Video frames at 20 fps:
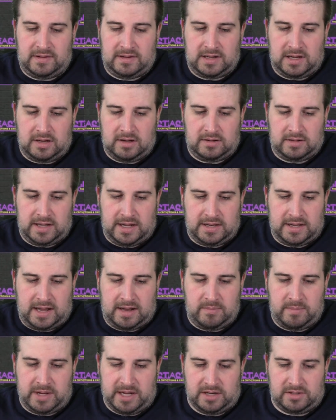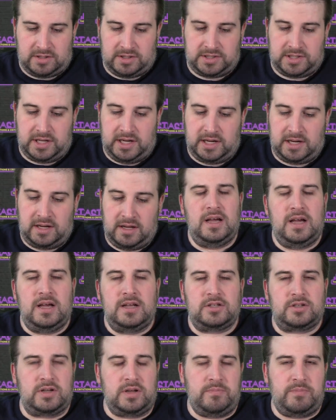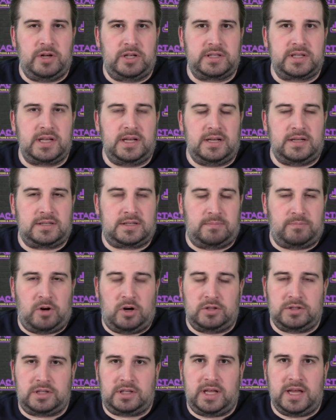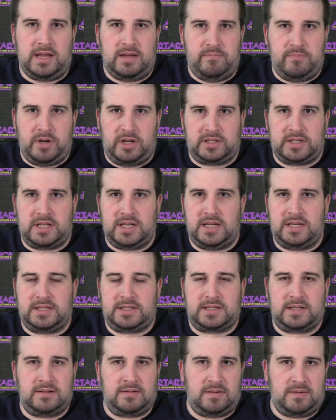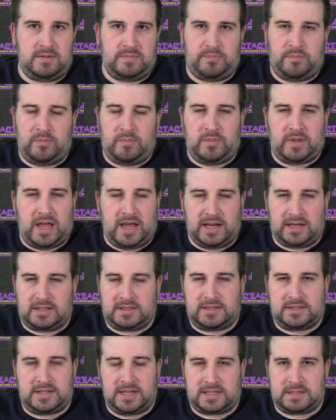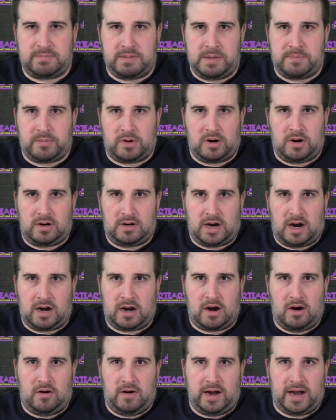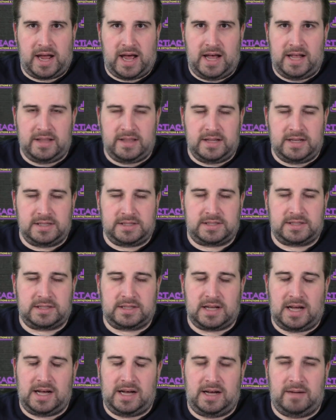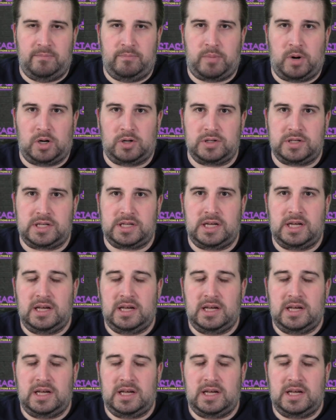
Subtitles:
That'd be interesting. So he built it. Supposedly he built this. Like 6 people are going on this boat.